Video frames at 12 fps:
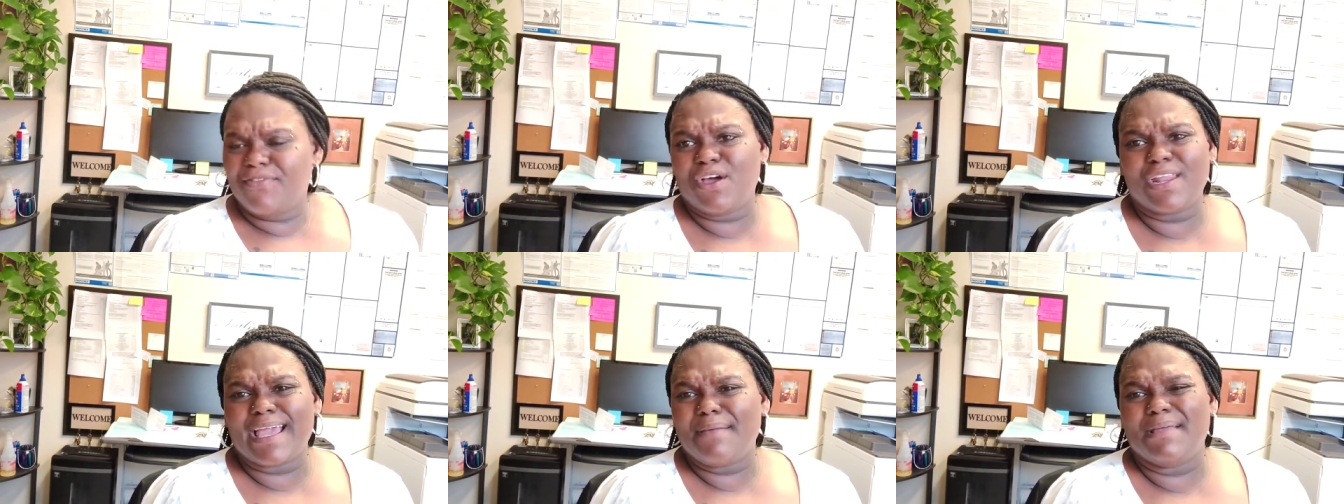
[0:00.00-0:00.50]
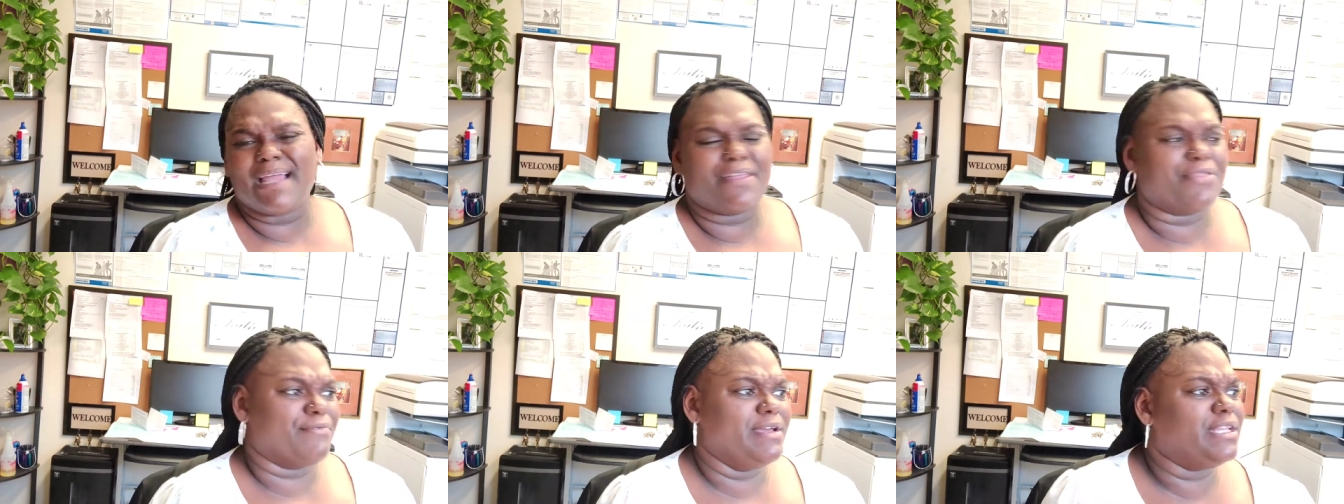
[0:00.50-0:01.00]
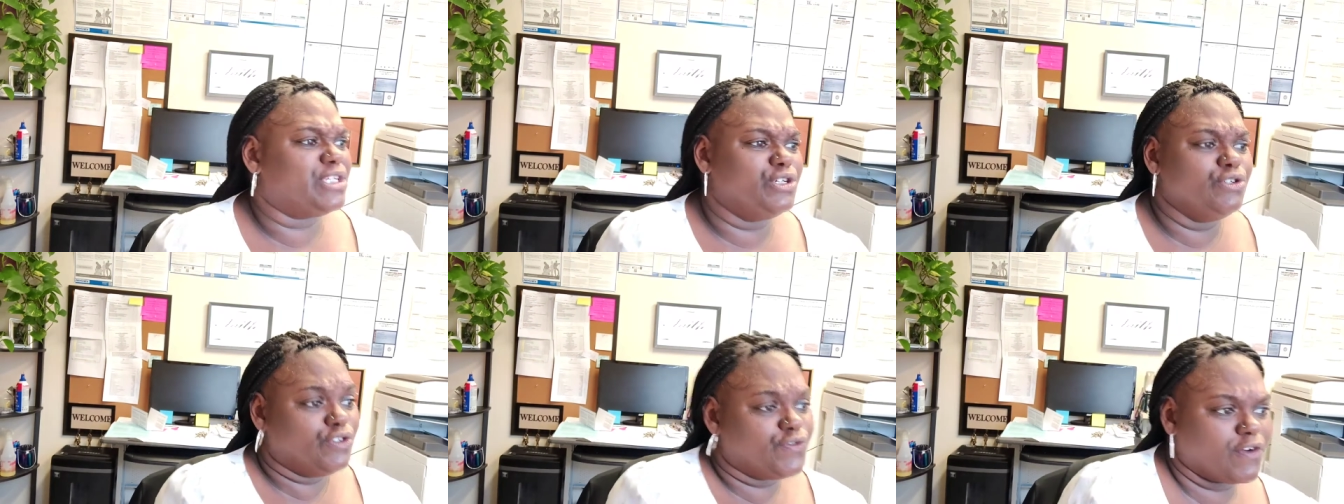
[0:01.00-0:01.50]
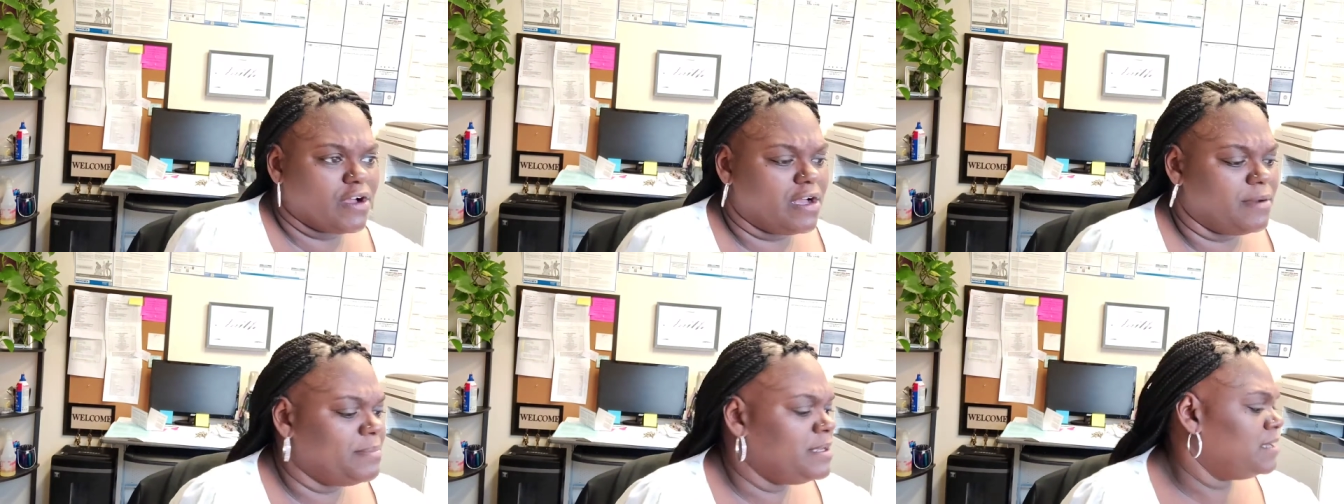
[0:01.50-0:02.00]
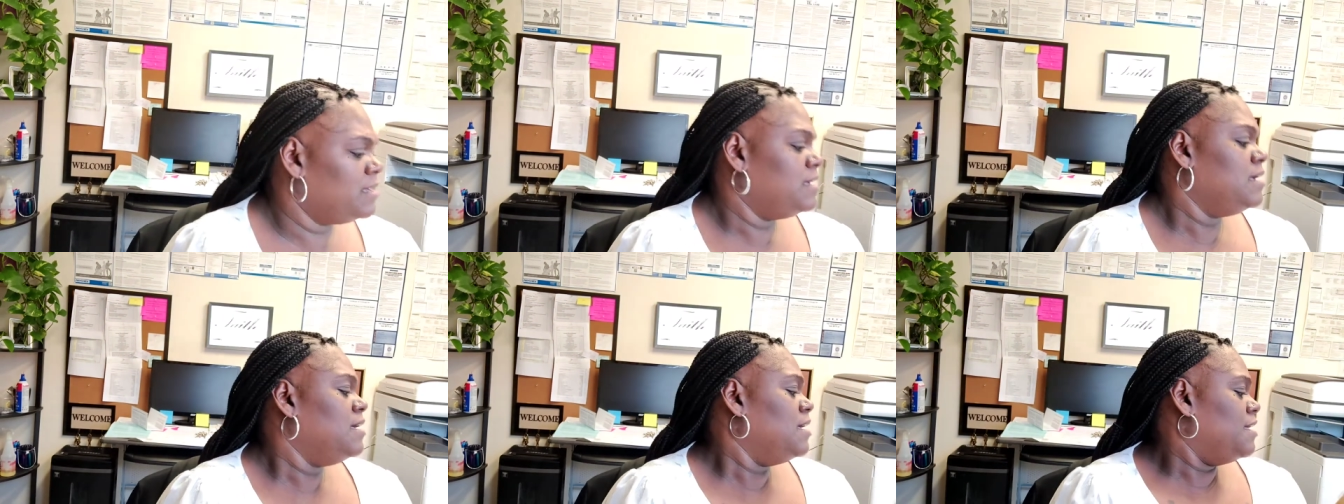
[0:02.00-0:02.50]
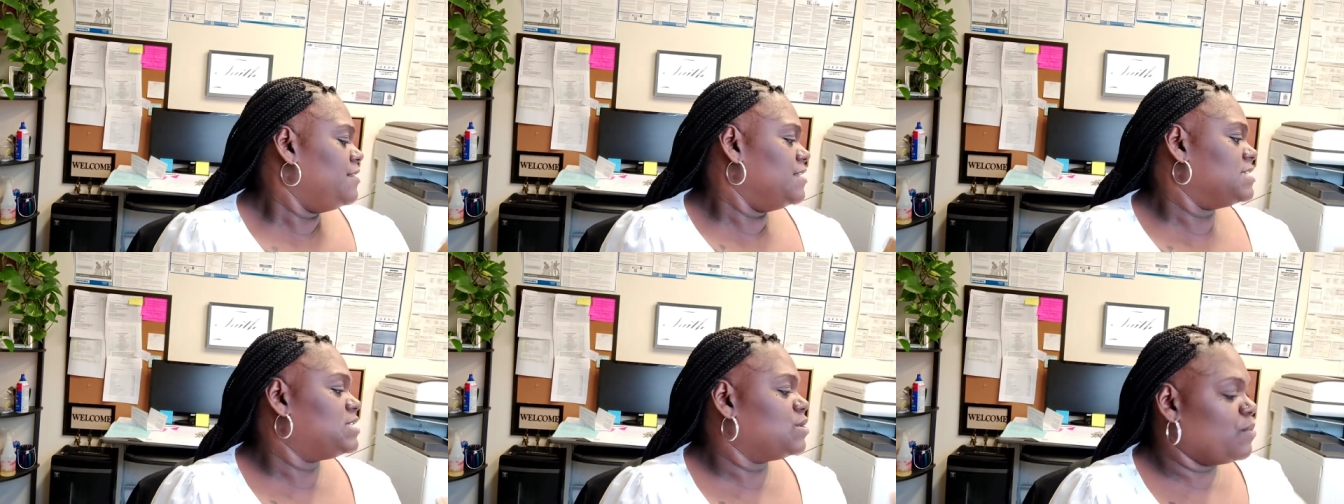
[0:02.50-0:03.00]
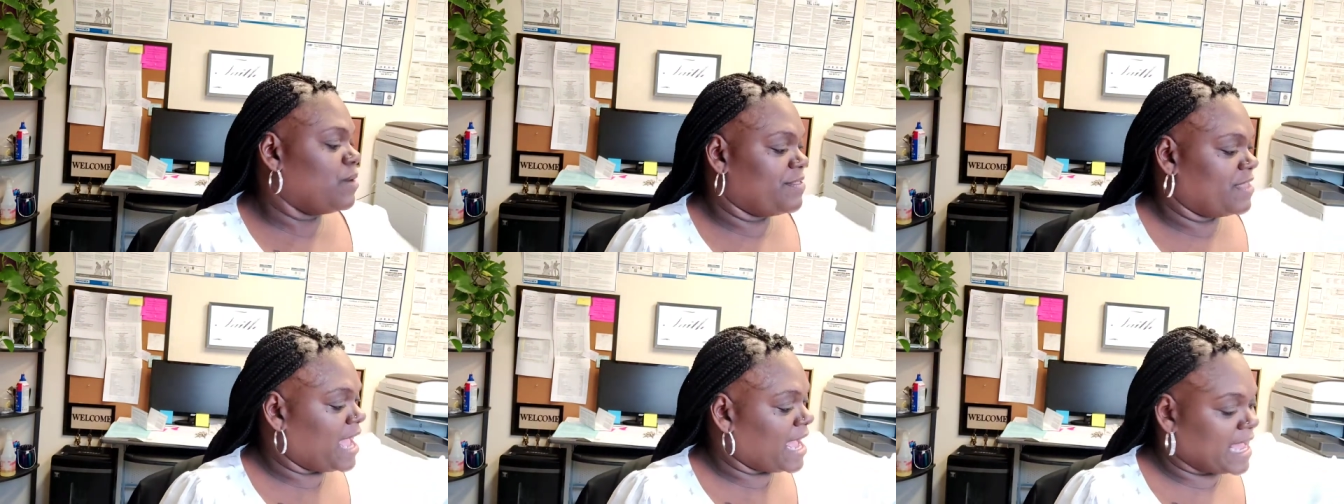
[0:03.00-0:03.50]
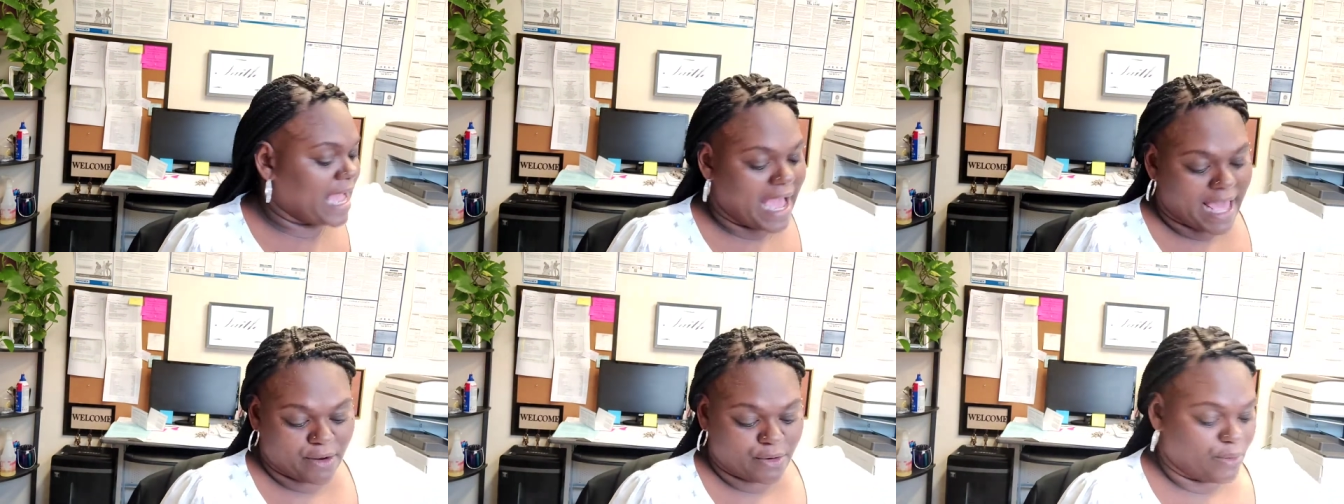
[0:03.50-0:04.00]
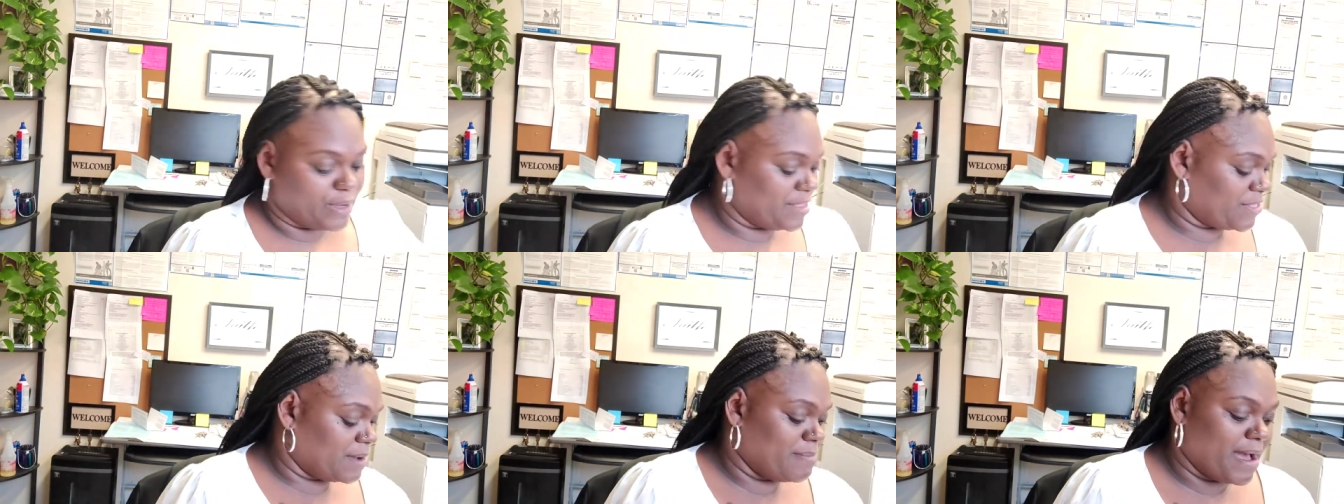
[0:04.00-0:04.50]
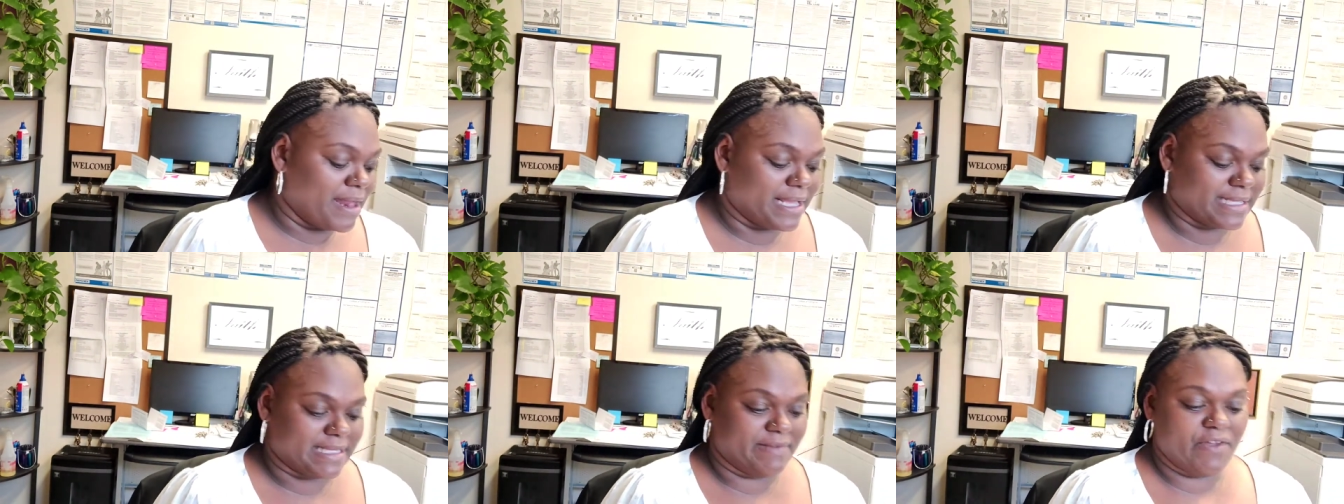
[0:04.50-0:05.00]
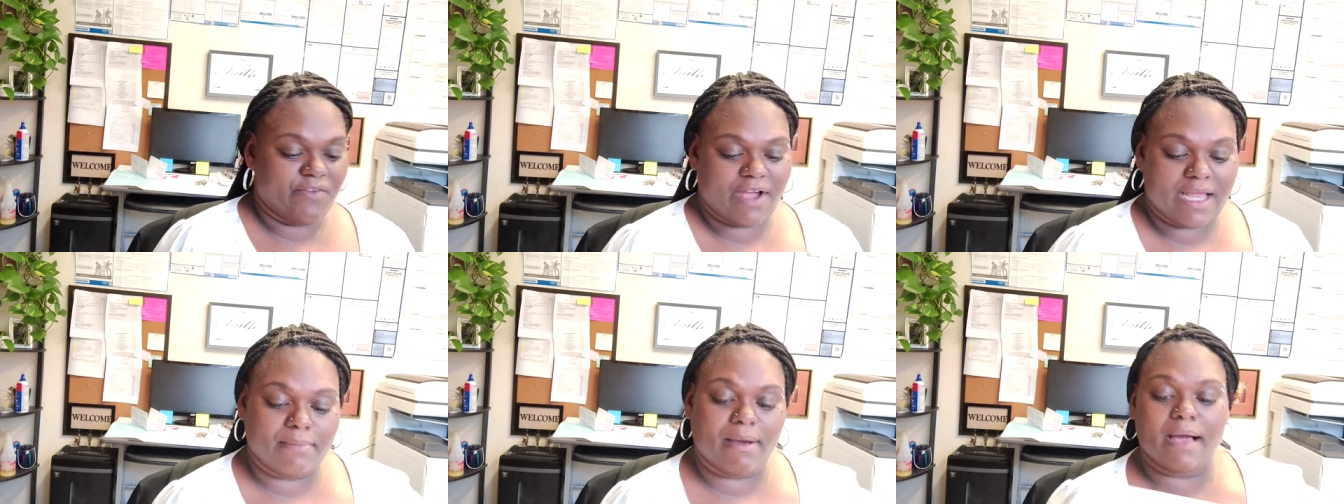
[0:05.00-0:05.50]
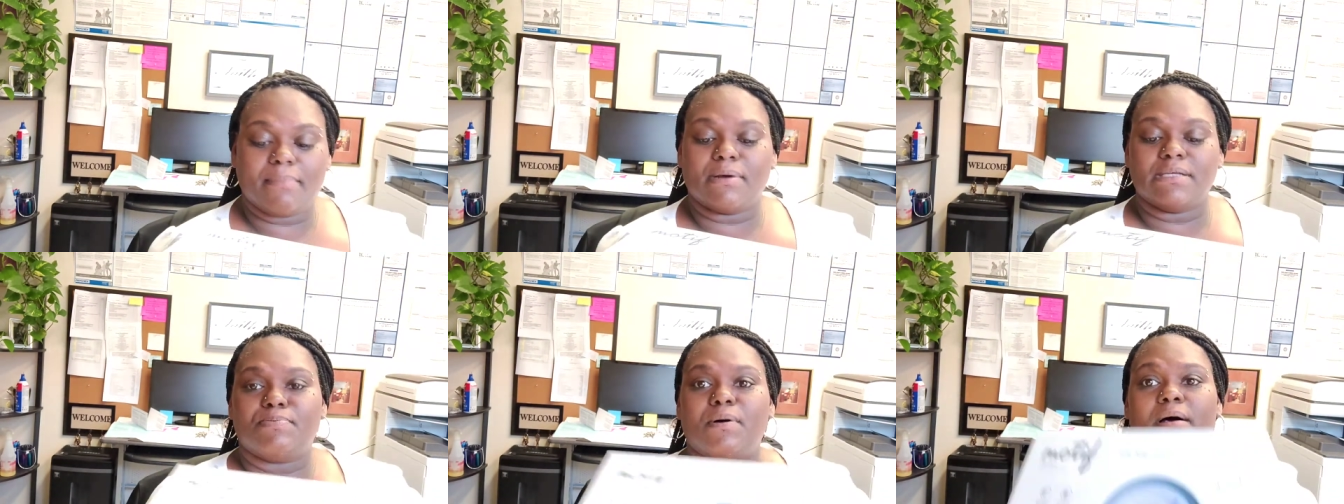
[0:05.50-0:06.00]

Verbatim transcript: they only gave me like three to choose from. This is the one that I got. I don't know anything about it because I've never had to buy a breast